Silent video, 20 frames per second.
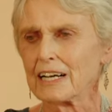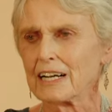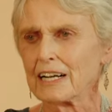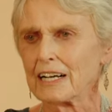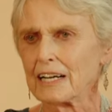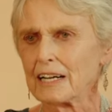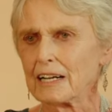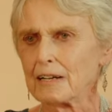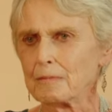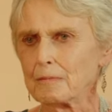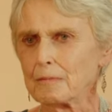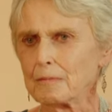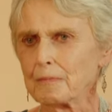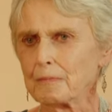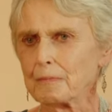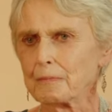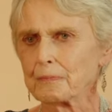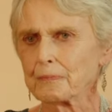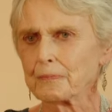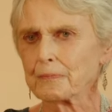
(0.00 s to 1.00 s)

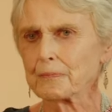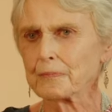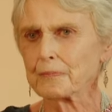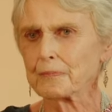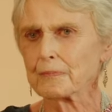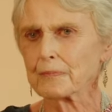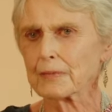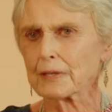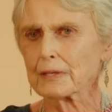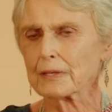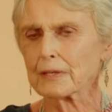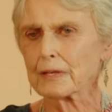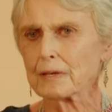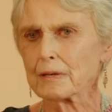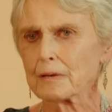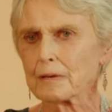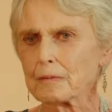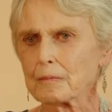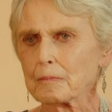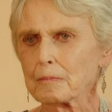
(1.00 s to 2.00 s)

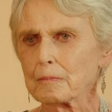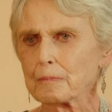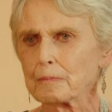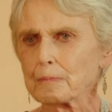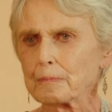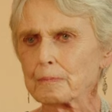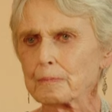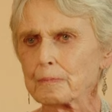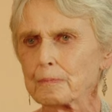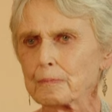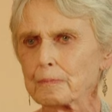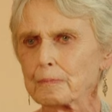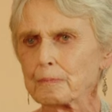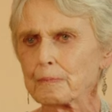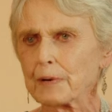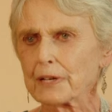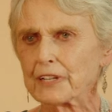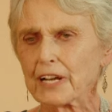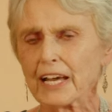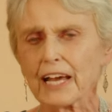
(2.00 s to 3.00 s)

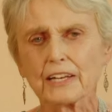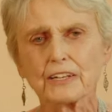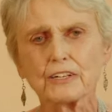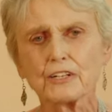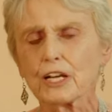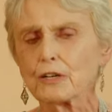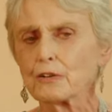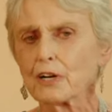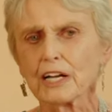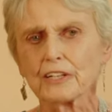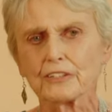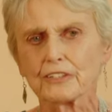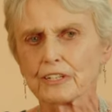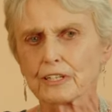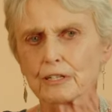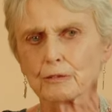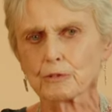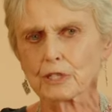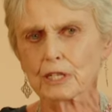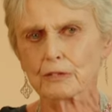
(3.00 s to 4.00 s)
But I had no idea
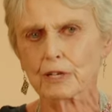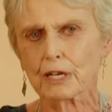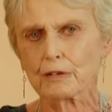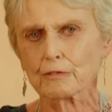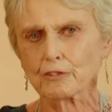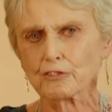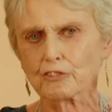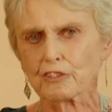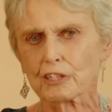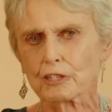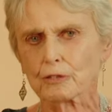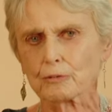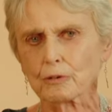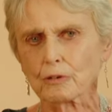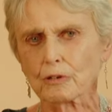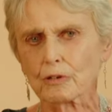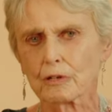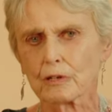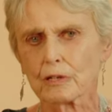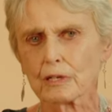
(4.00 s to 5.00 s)
it would ever have a
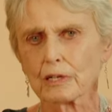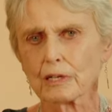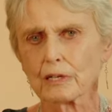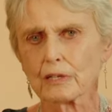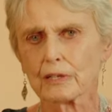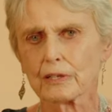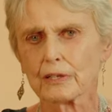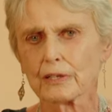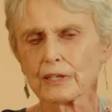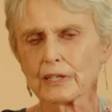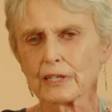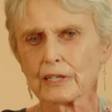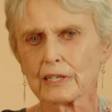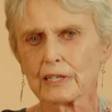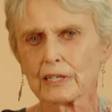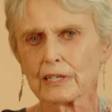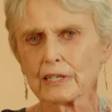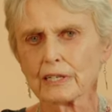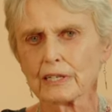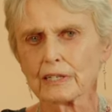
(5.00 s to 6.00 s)
sequel.
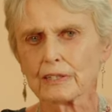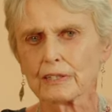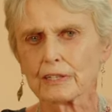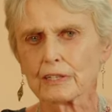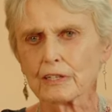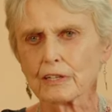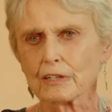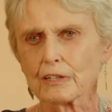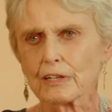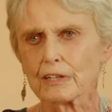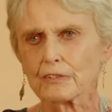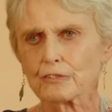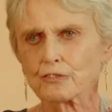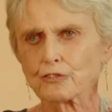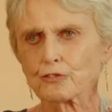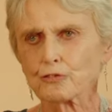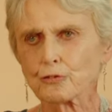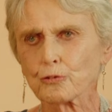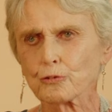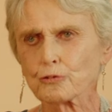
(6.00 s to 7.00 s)
It's
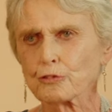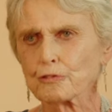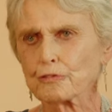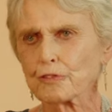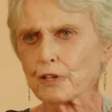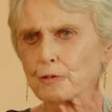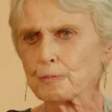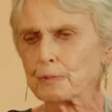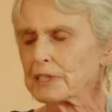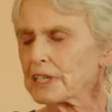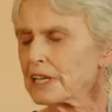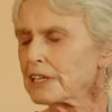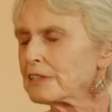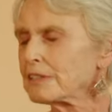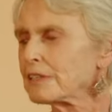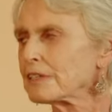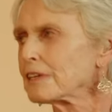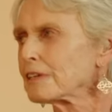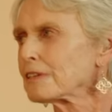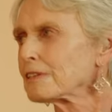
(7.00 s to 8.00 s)
sort of
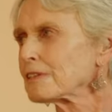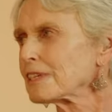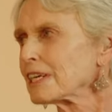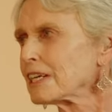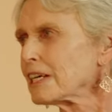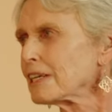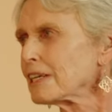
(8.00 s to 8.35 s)
open-ended at the end.